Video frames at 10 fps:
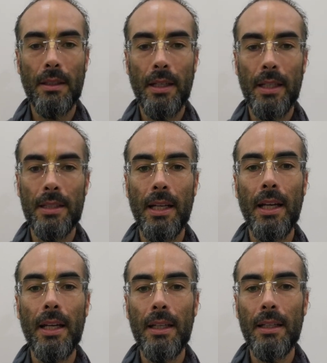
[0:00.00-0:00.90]
And
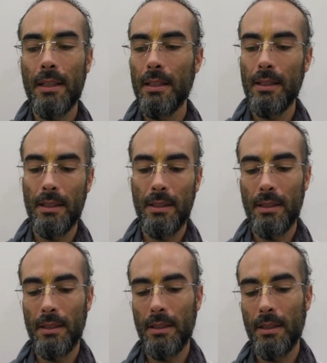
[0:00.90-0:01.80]
today
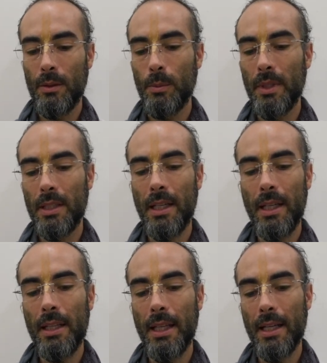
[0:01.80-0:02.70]
will be the
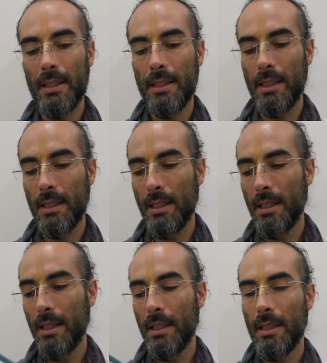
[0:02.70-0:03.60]
day that
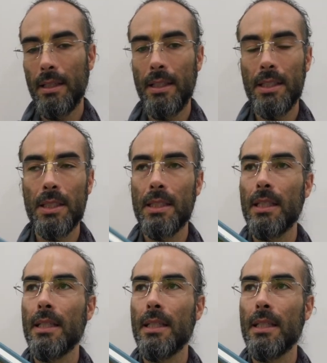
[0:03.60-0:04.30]
this